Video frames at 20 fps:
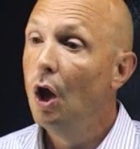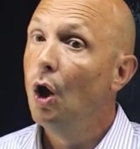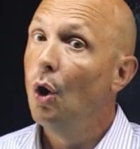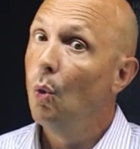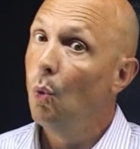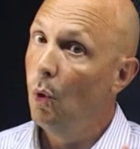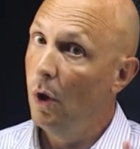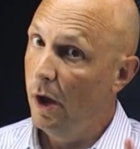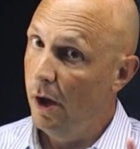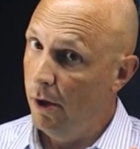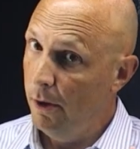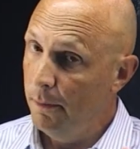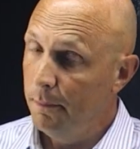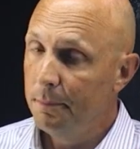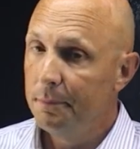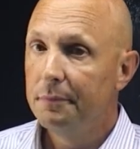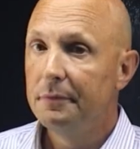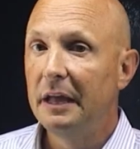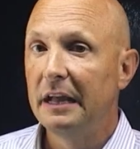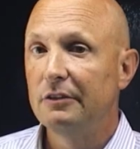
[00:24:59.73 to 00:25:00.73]
Well,
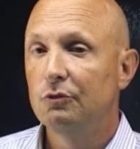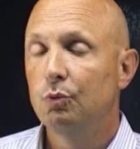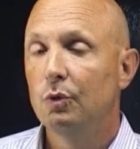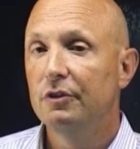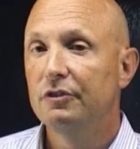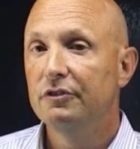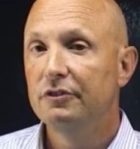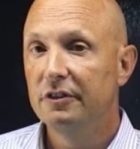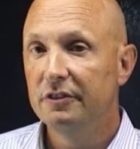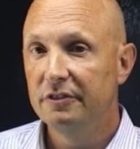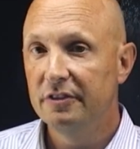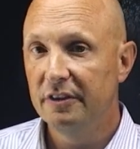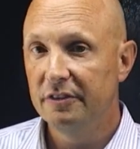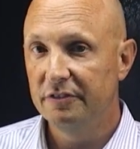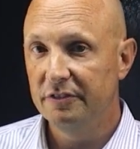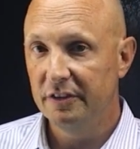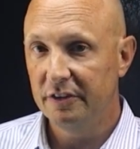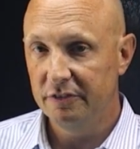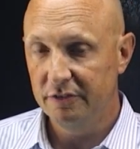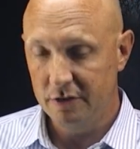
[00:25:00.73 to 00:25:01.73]
that's where
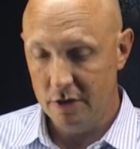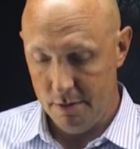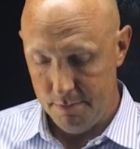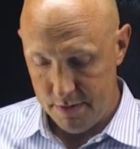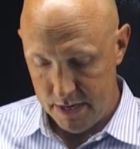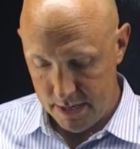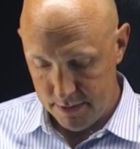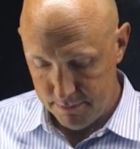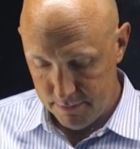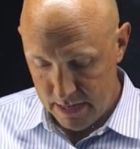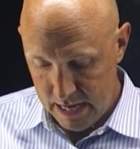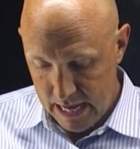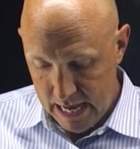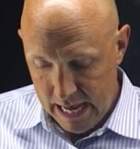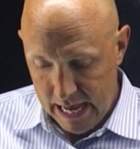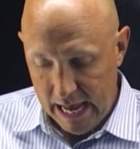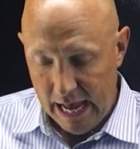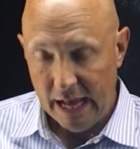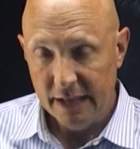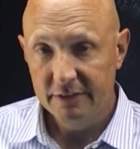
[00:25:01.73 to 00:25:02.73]
statistics come in.
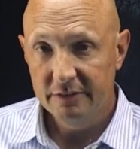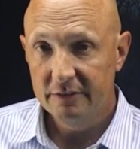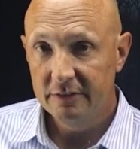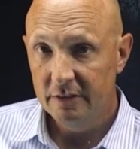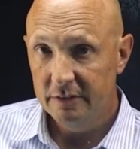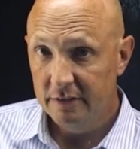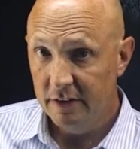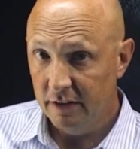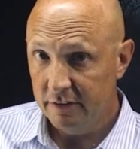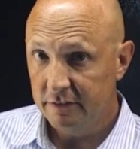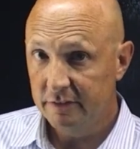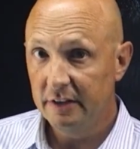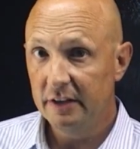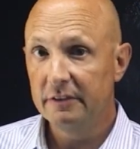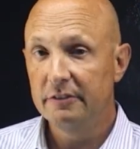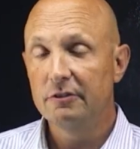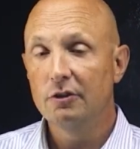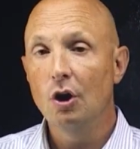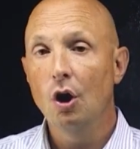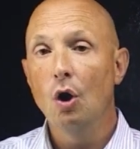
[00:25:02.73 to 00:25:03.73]
And
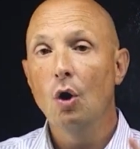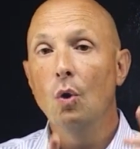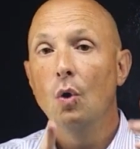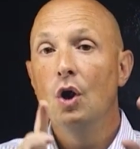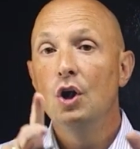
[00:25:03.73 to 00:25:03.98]
statistics go